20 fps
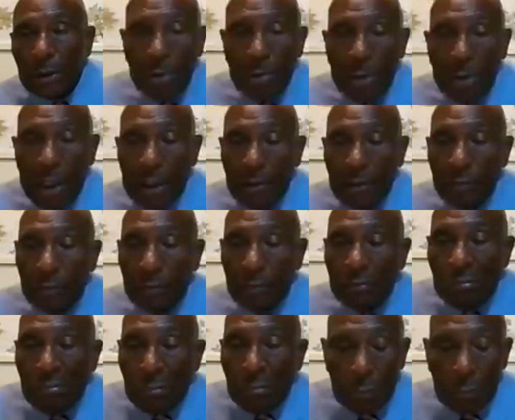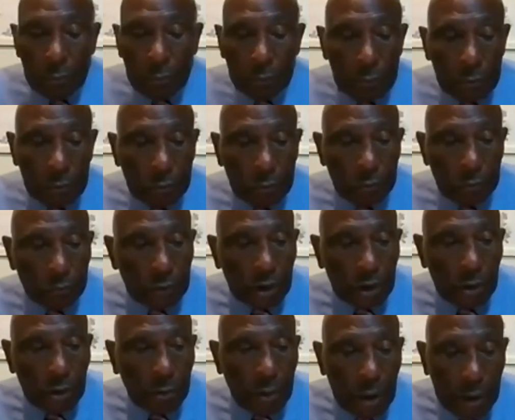Amen.
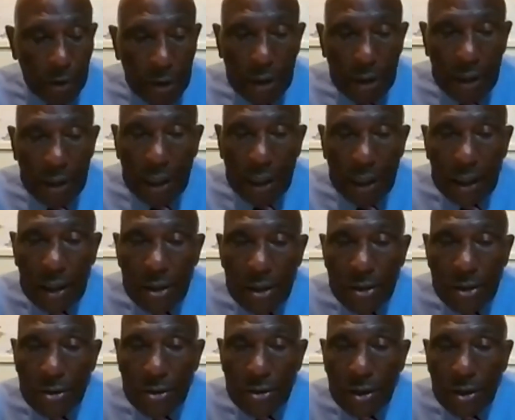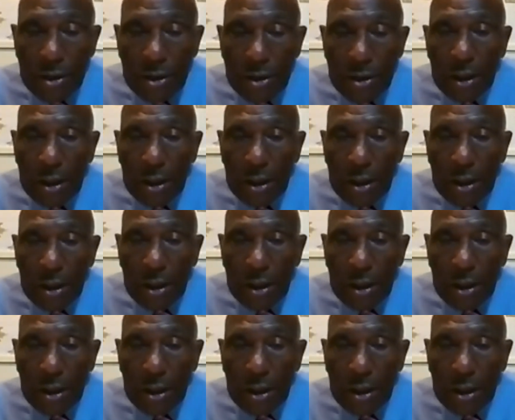How you get out of this?